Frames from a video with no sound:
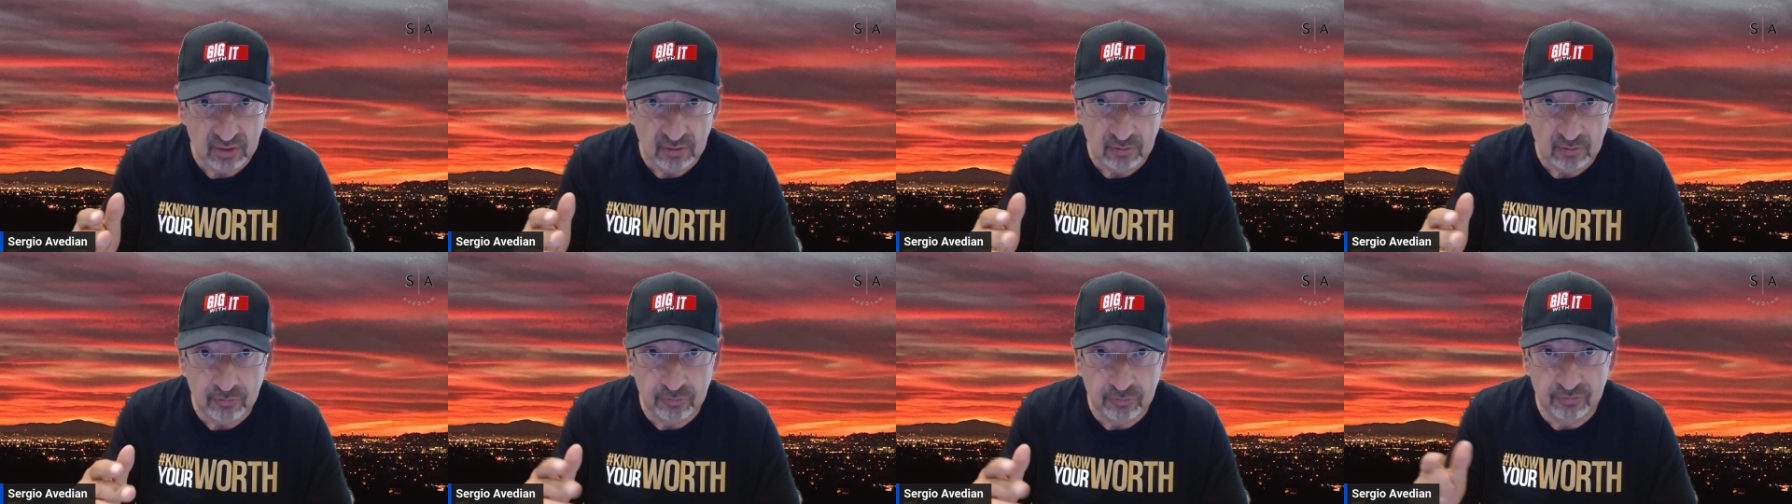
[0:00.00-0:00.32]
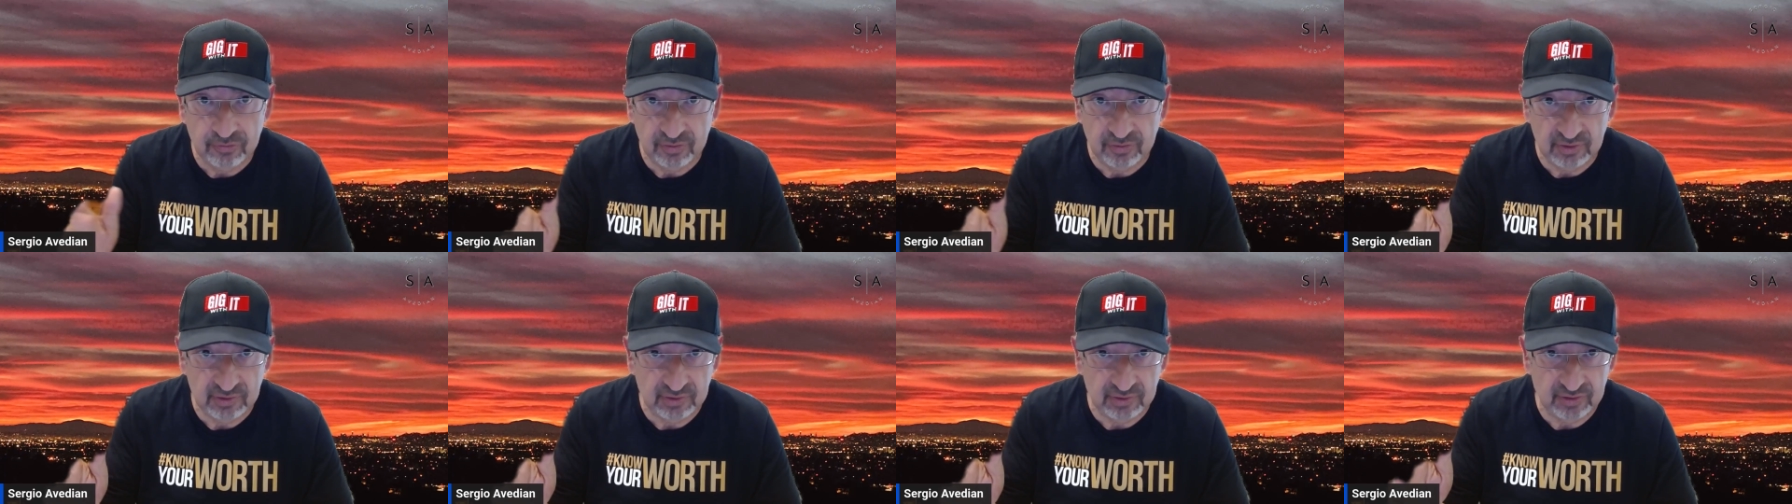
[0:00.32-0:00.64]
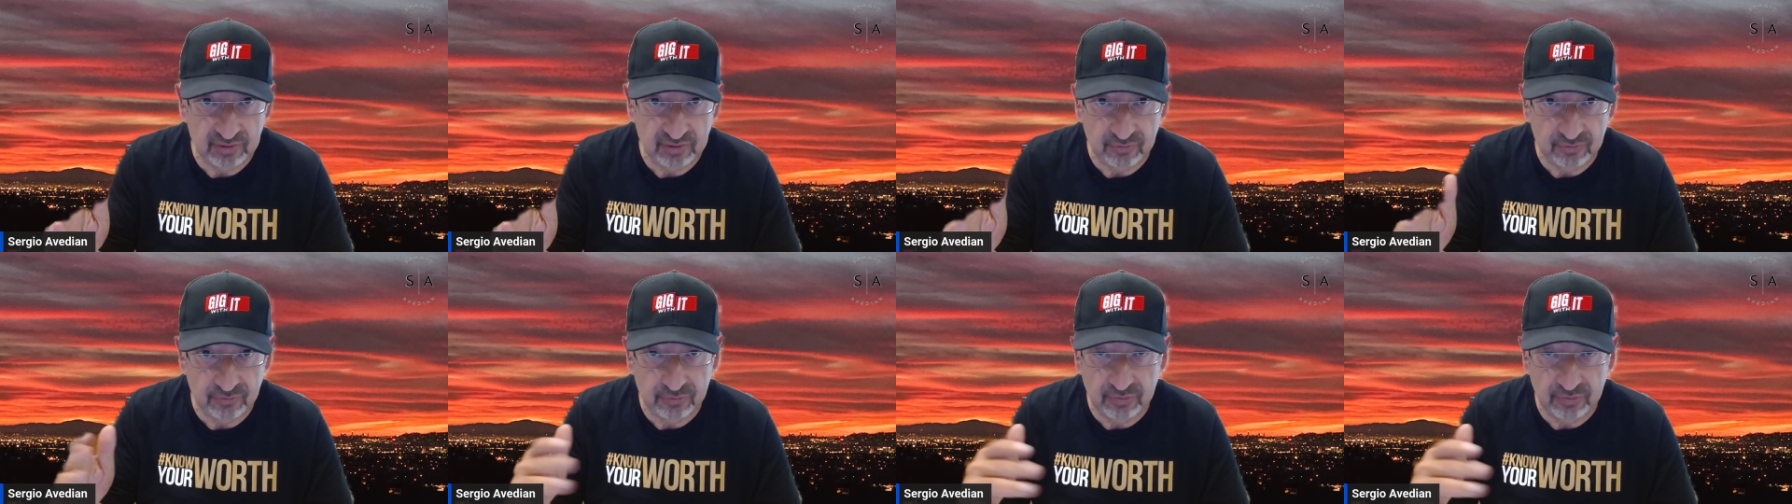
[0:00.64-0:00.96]

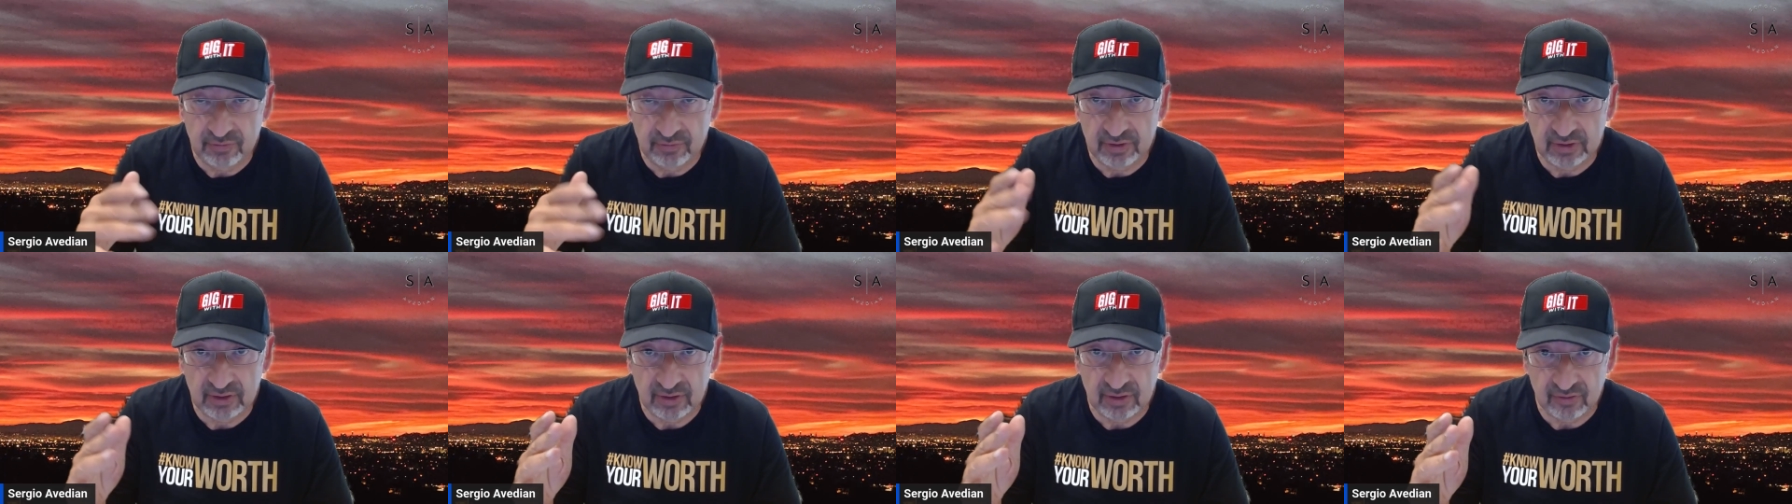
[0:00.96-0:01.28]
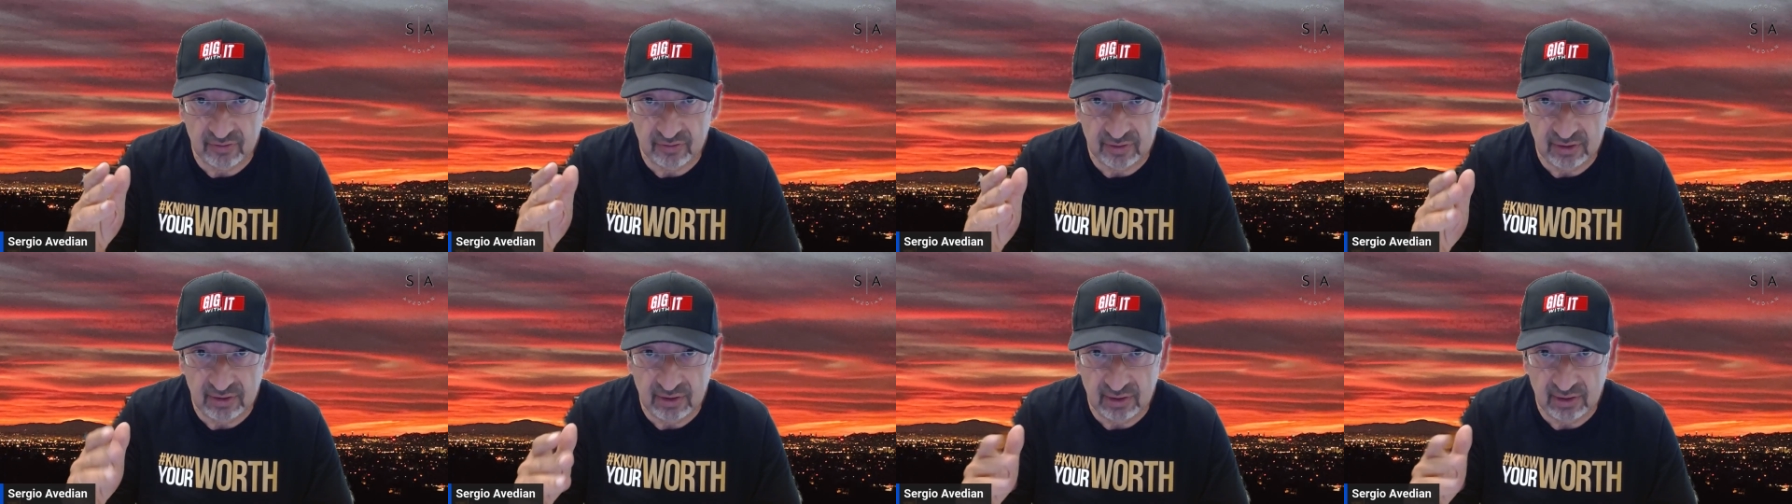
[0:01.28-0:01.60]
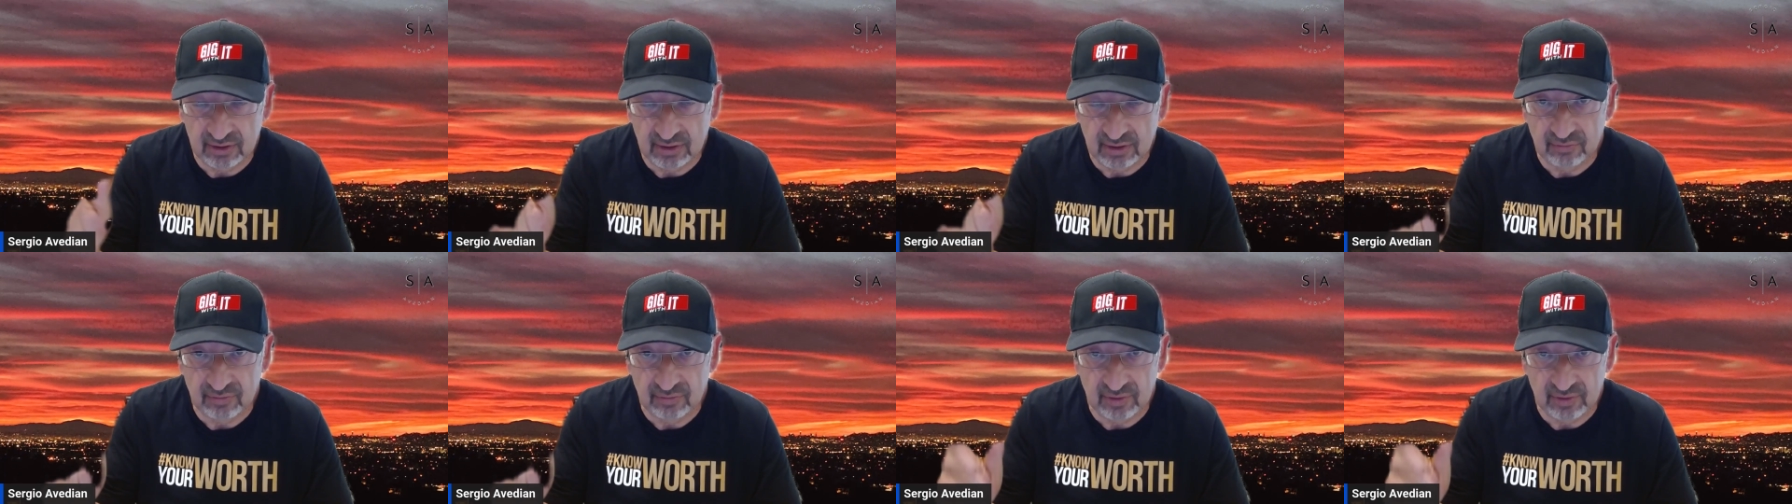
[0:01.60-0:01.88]
frivolously and give